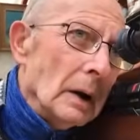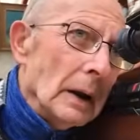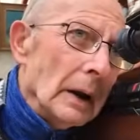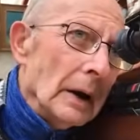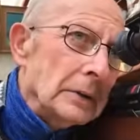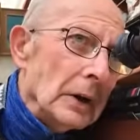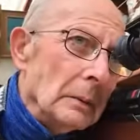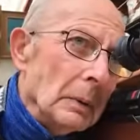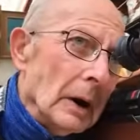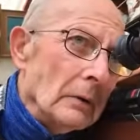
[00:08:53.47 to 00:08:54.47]
It hit it,
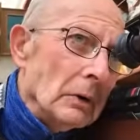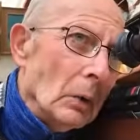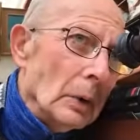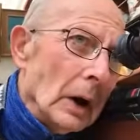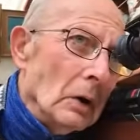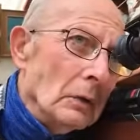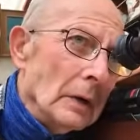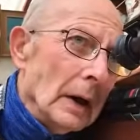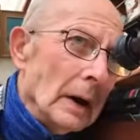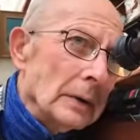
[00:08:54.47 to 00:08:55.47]
but it rolled it over
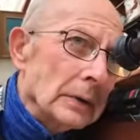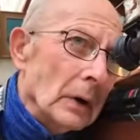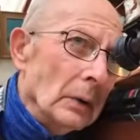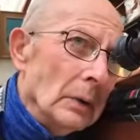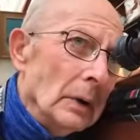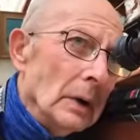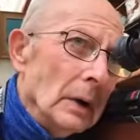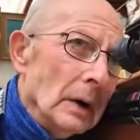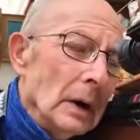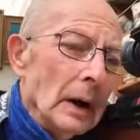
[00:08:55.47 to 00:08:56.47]
there, so
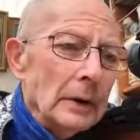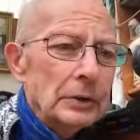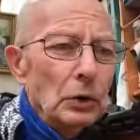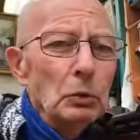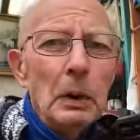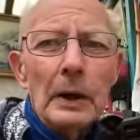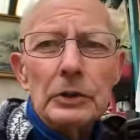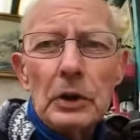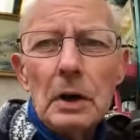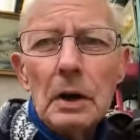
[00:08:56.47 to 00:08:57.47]
that still
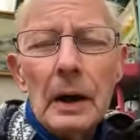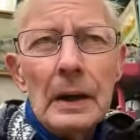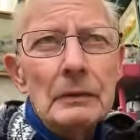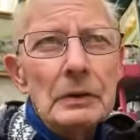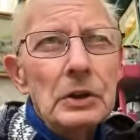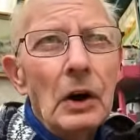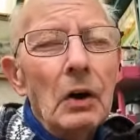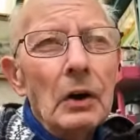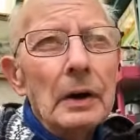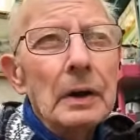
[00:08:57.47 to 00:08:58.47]
makes another
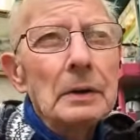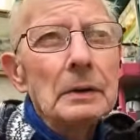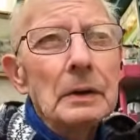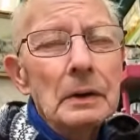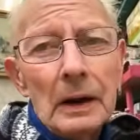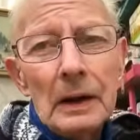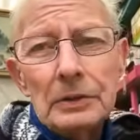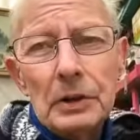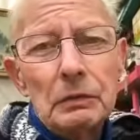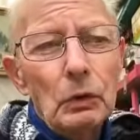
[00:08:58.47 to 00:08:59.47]
target, you know,
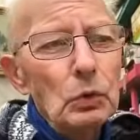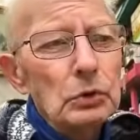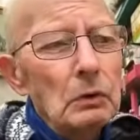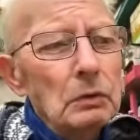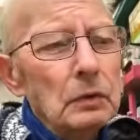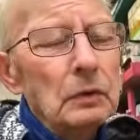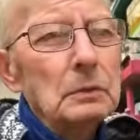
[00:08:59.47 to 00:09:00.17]
unless it falls off.